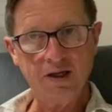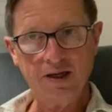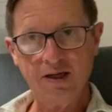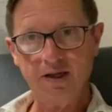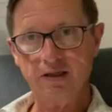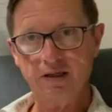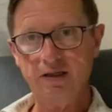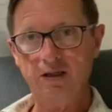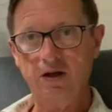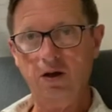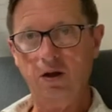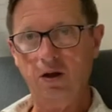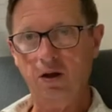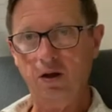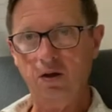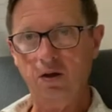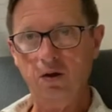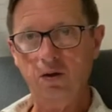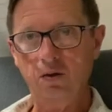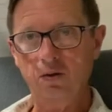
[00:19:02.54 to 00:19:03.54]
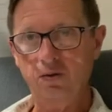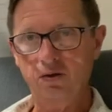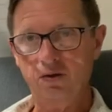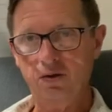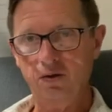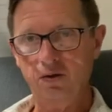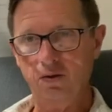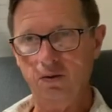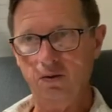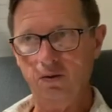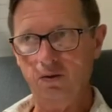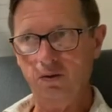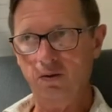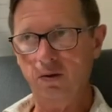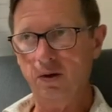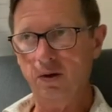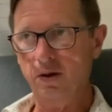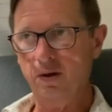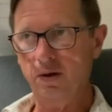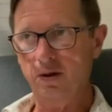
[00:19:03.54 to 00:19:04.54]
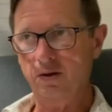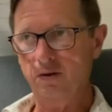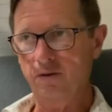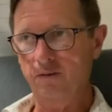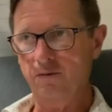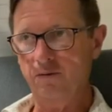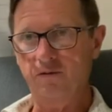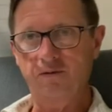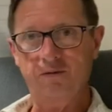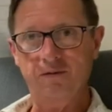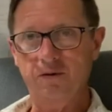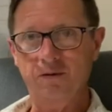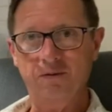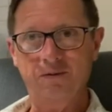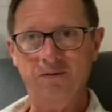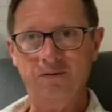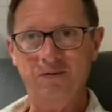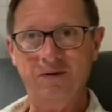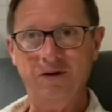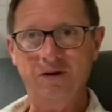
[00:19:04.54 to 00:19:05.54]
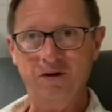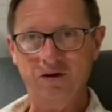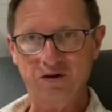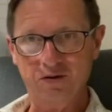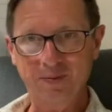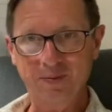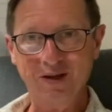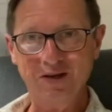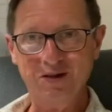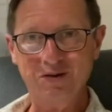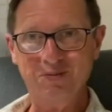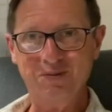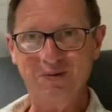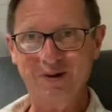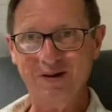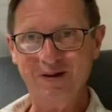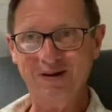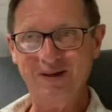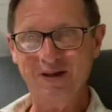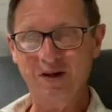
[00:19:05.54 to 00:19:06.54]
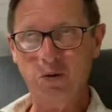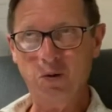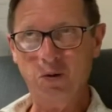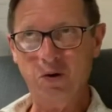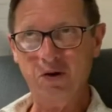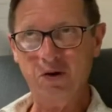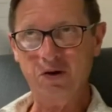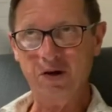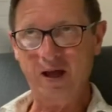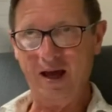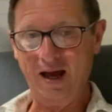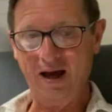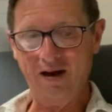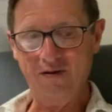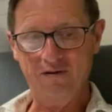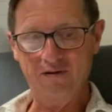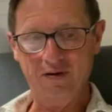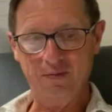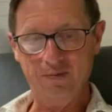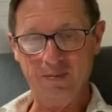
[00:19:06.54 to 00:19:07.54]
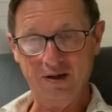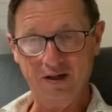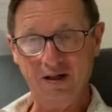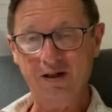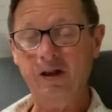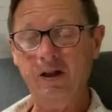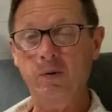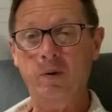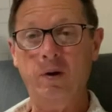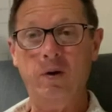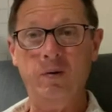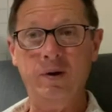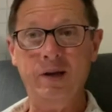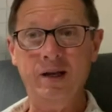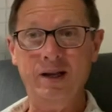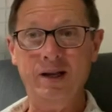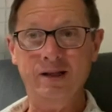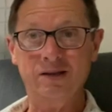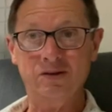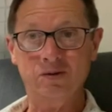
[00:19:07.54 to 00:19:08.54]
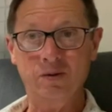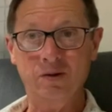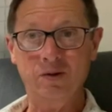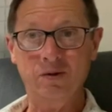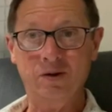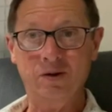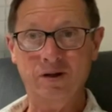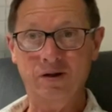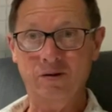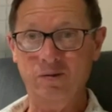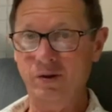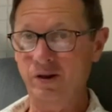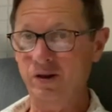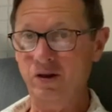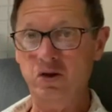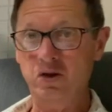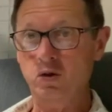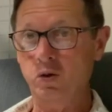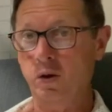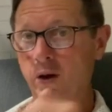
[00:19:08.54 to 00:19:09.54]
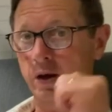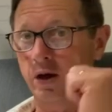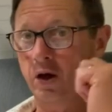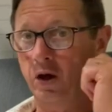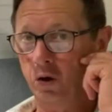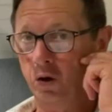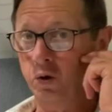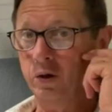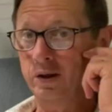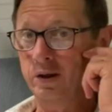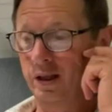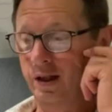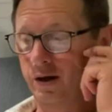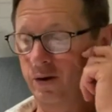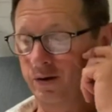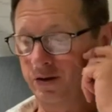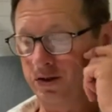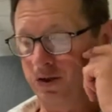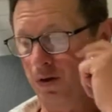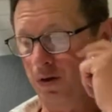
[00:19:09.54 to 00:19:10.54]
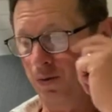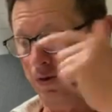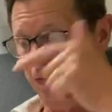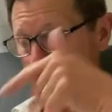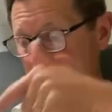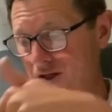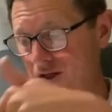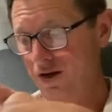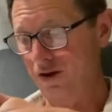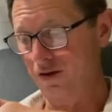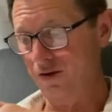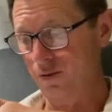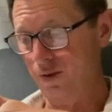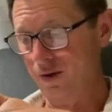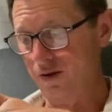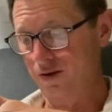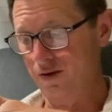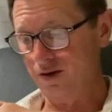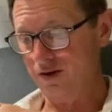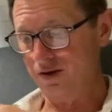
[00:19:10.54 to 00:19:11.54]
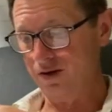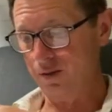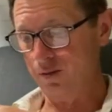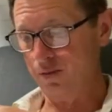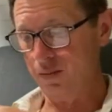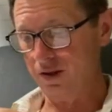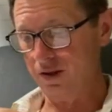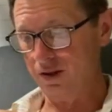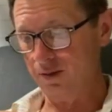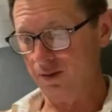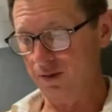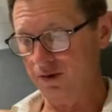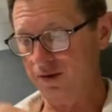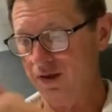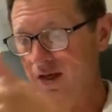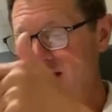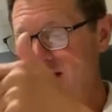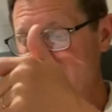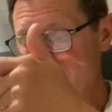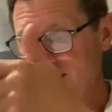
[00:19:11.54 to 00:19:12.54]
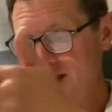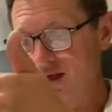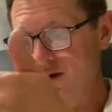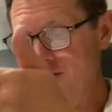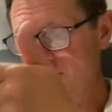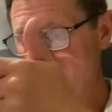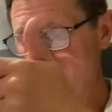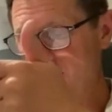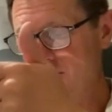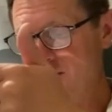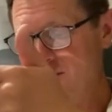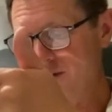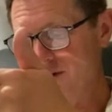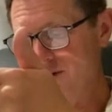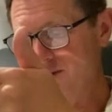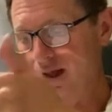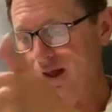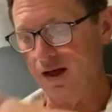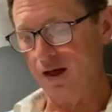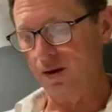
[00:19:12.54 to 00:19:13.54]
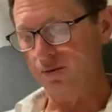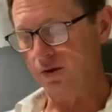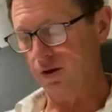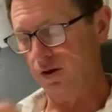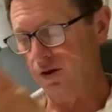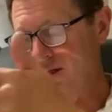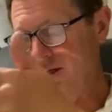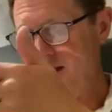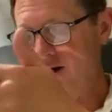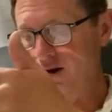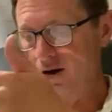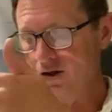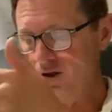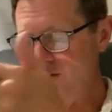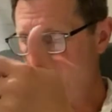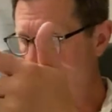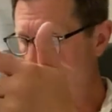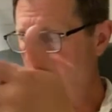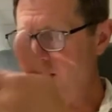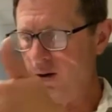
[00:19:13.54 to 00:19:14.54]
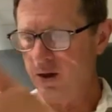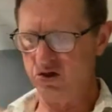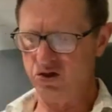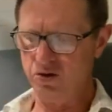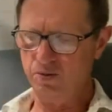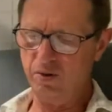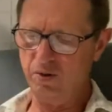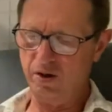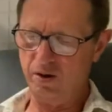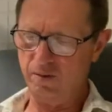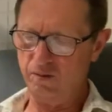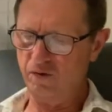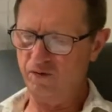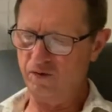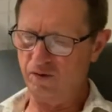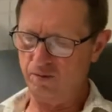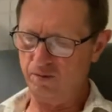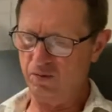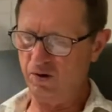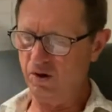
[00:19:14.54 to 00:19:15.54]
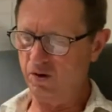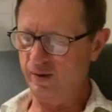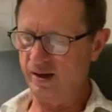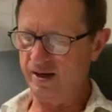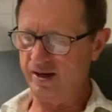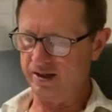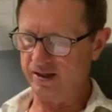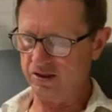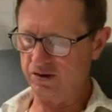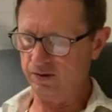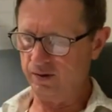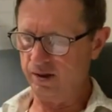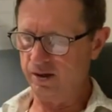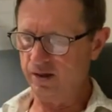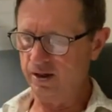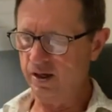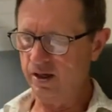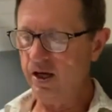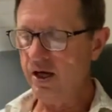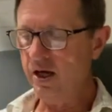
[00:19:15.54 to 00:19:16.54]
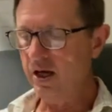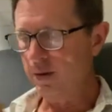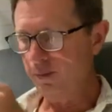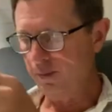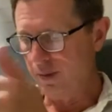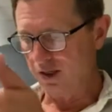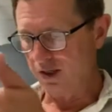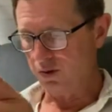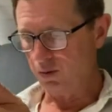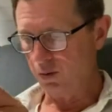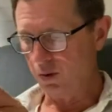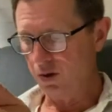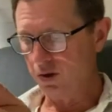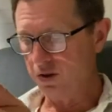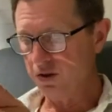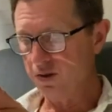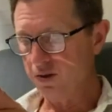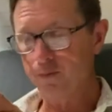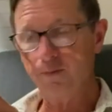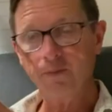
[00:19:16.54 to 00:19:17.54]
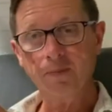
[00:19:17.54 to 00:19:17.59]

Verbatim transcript: to necessarily use to to, to in your speech, but in order to have it, particularly when reading, so you can really enjoy good literature, which is another one of the sub principles. Literature that comes a little later. I should pro- I should put it move it and put it right next to it. Best words,